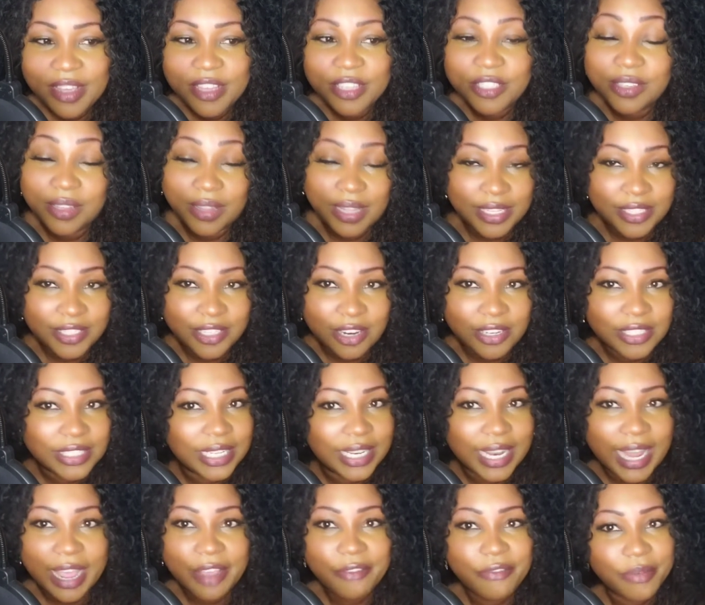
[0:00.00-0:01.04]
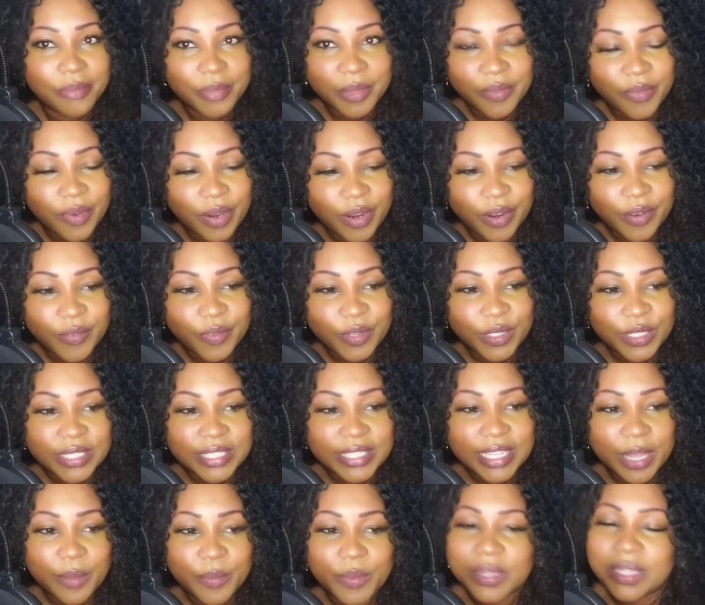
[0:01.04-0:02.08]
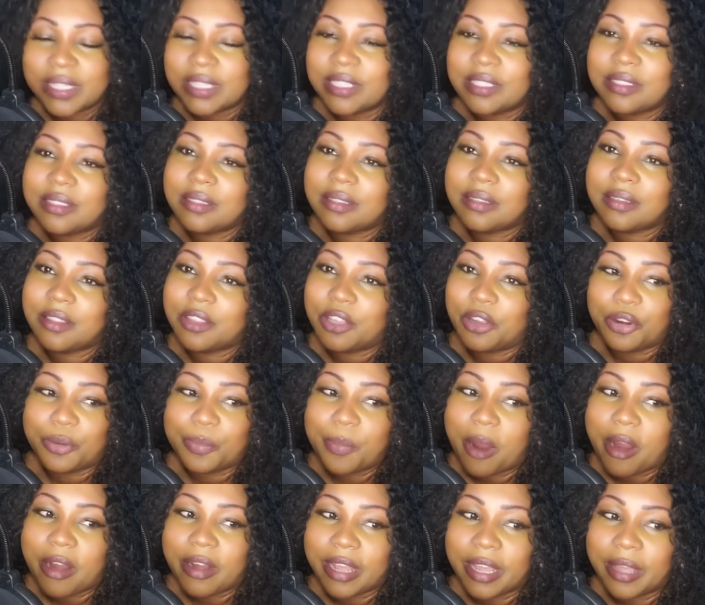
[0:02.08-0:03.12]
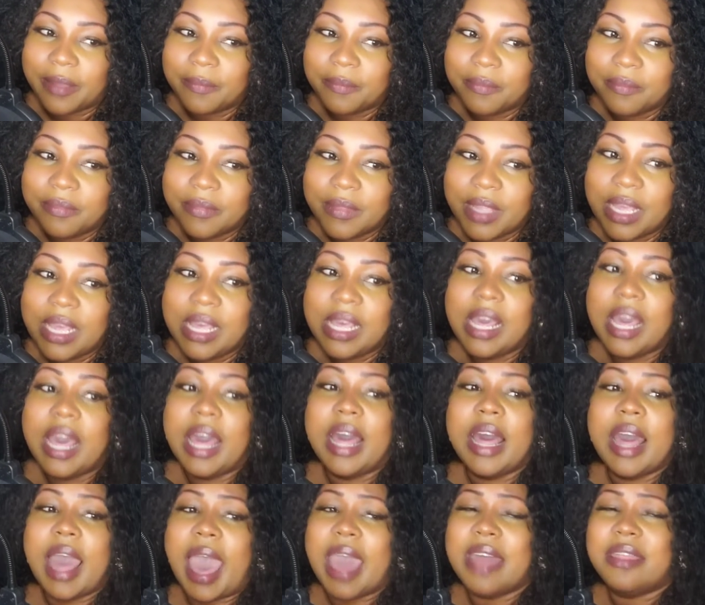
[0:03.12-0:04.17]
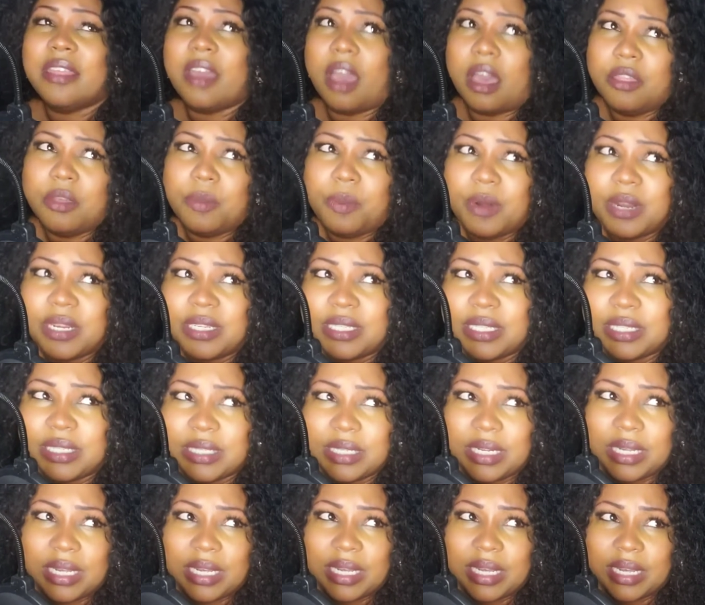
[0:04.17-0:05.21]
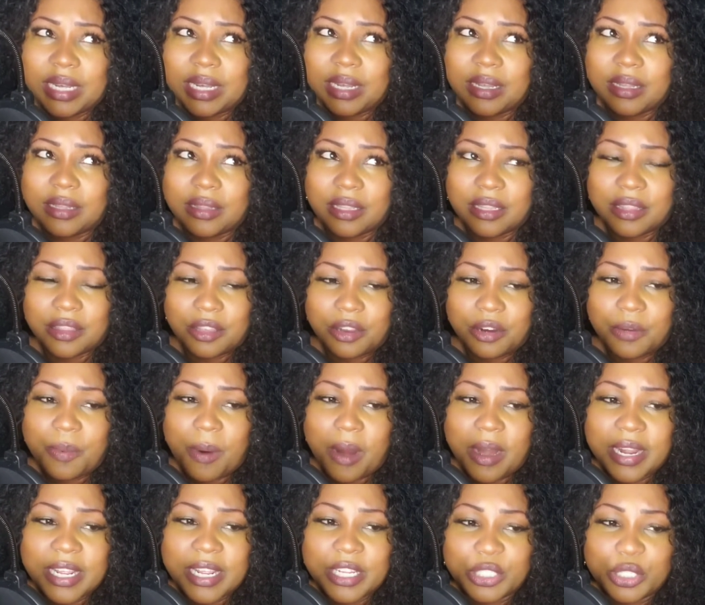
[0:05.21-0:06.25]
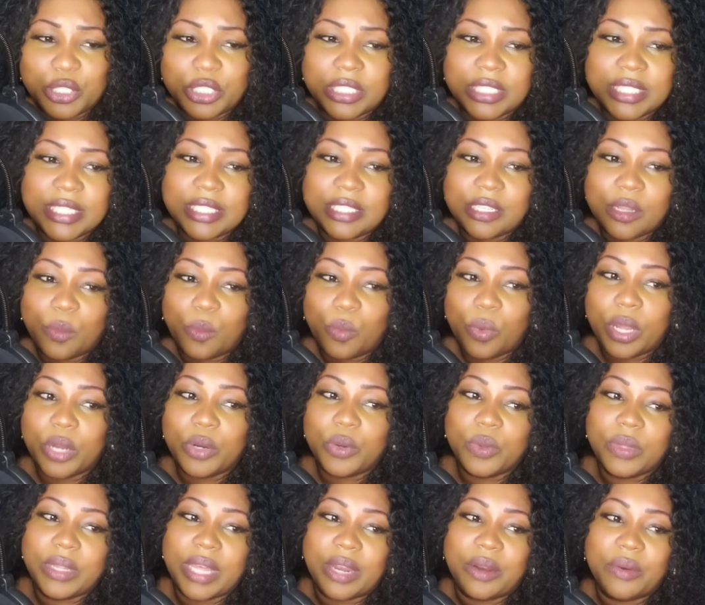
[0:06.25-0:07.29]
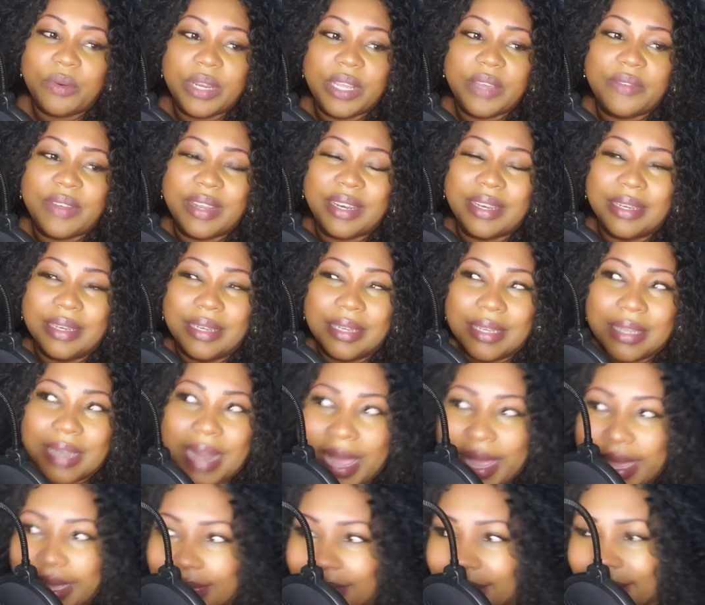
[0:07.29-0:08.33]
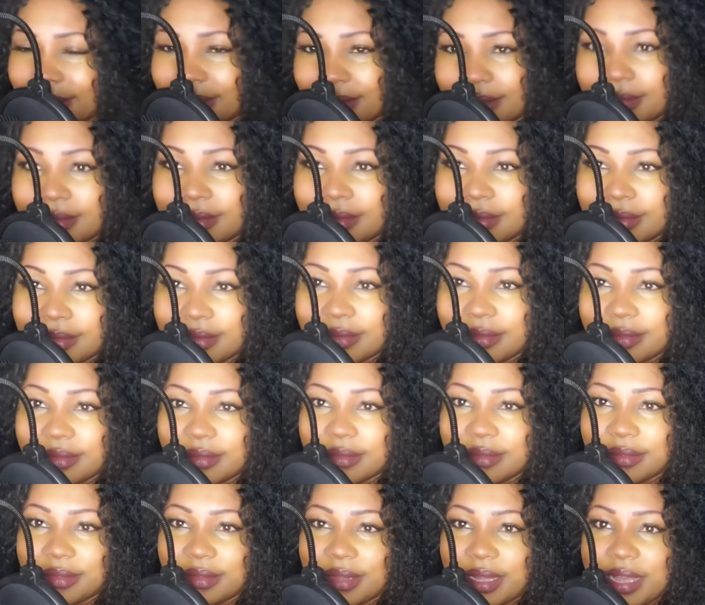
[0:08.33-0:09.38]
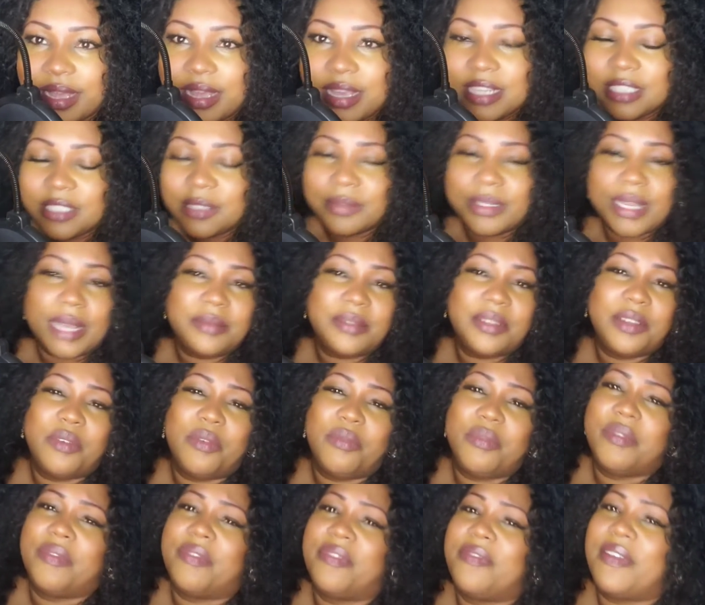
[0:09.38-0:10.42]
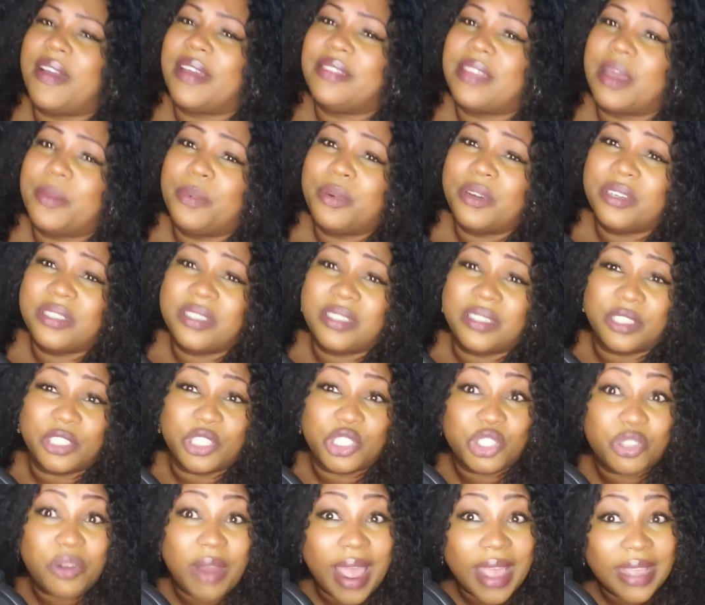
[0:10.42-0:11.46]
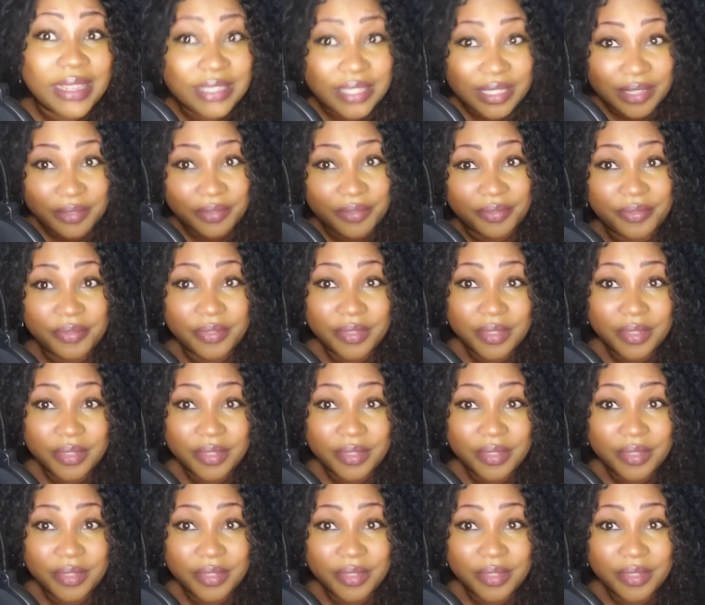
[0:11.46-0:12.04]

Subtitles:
So they start to lie from the very first day with this third party. And the other person, the third party, is usually someone who they don't even like. Sometimes they don't even find that person attractive.